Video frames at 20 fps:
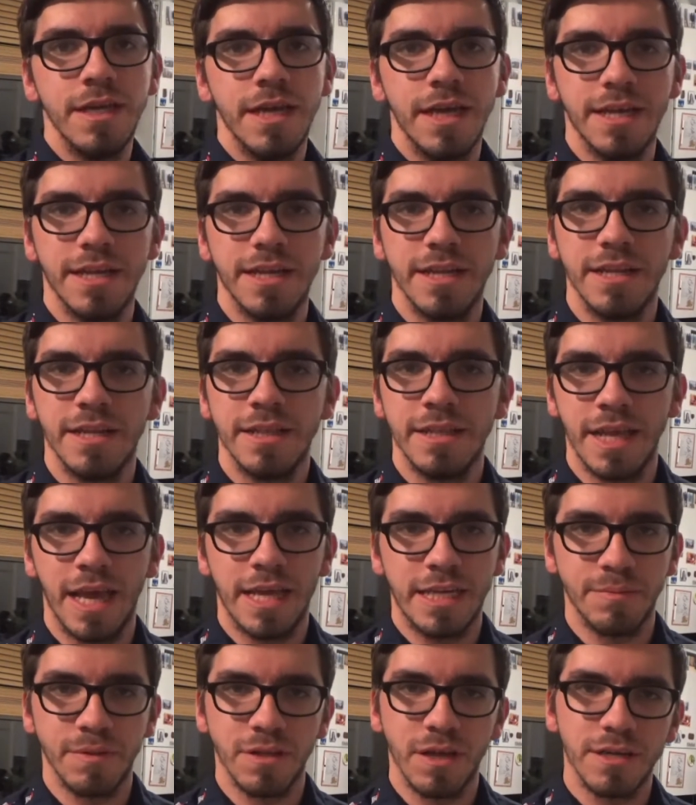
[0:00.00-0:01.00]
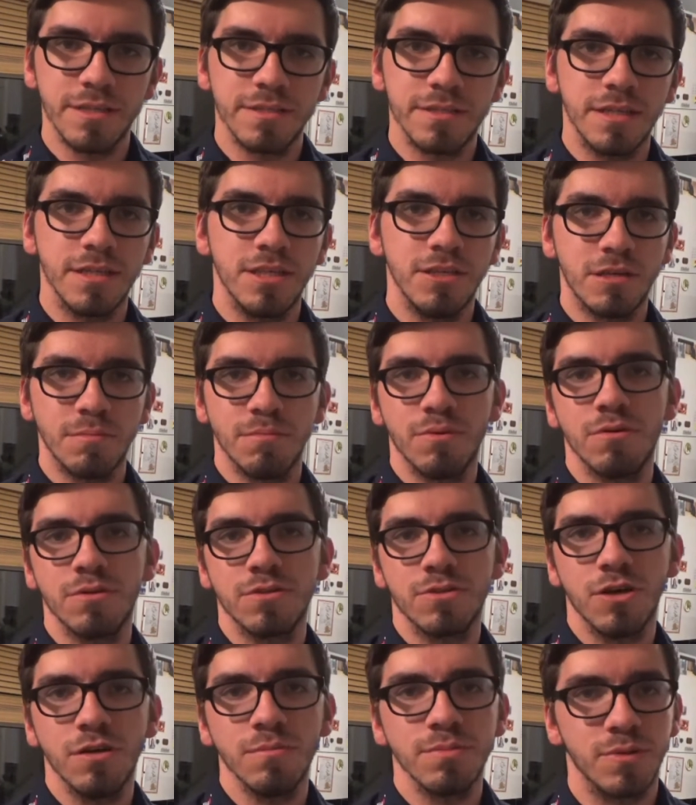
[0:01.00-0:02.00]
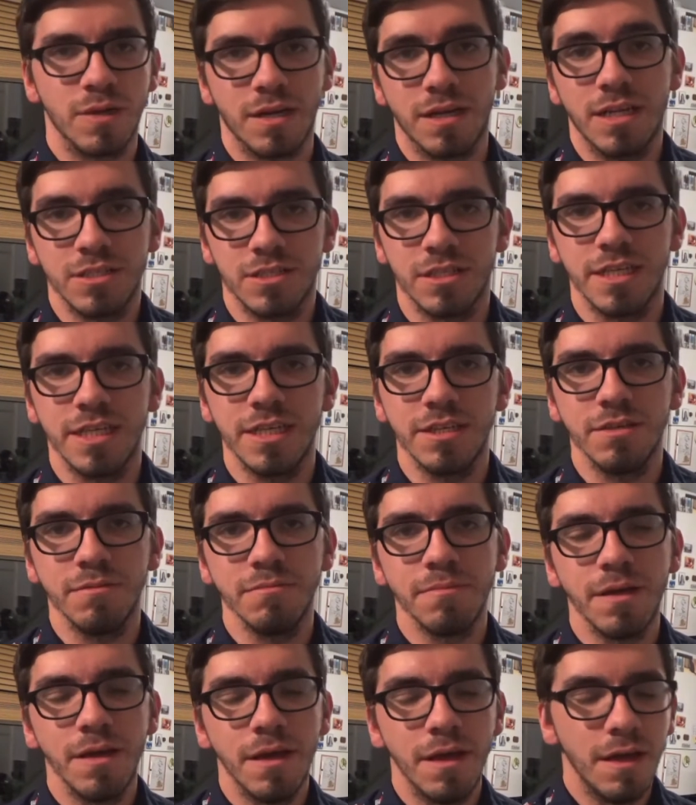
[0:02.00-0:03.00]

in the edible icing that you can put on top so I can actually eat them.